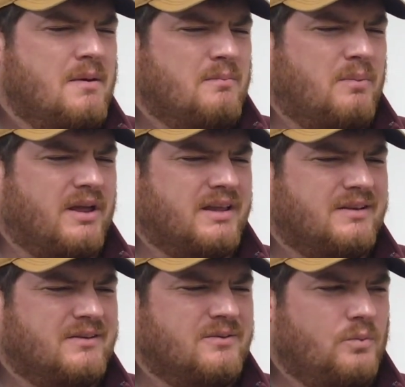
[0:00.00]
But
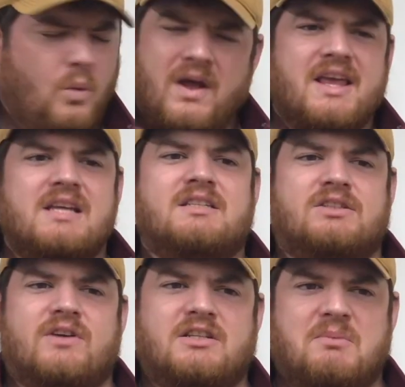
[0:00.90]
what is a
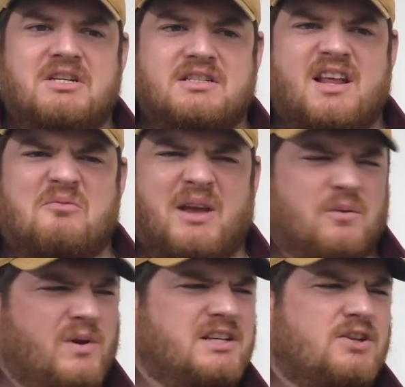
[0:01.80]
straight species native plant?
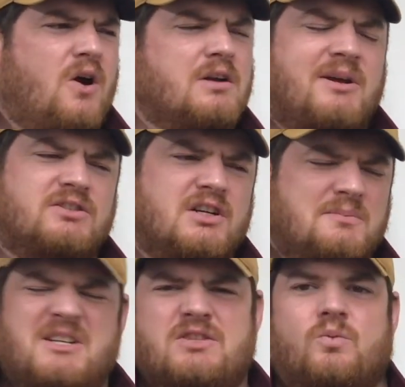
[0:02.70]
When he's talking about straight
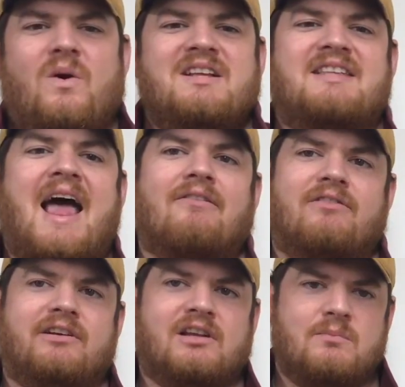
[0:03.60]
species, what does that
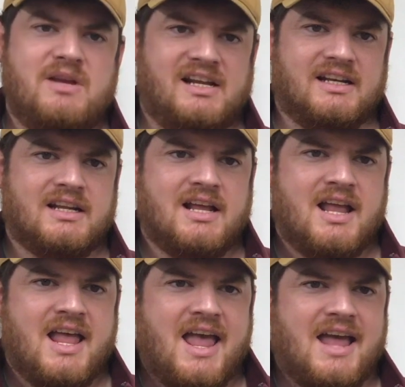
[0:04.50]
really mean?
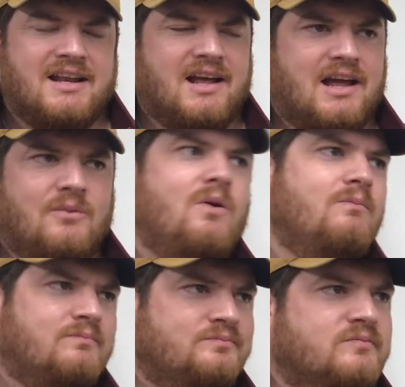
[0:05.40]
And
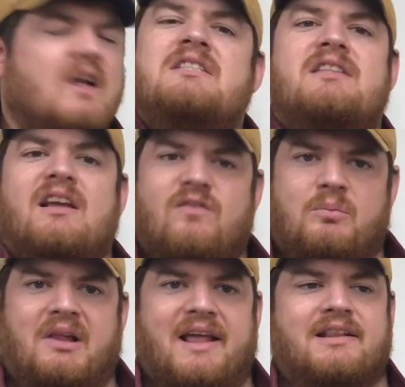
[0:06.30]
well, let's think of a
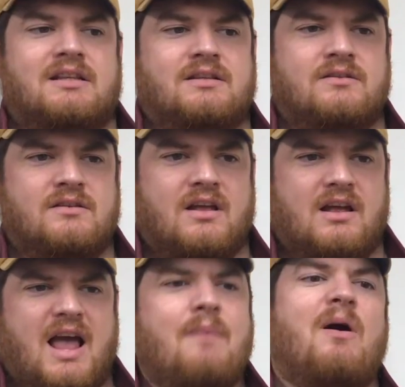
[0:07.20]
plant.
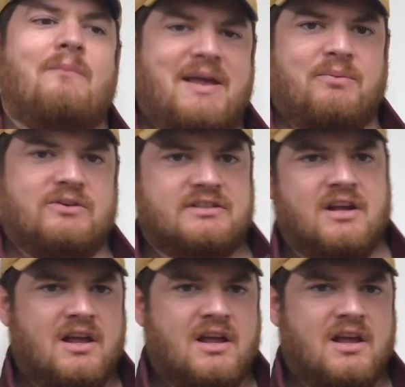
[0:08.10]
How about maples?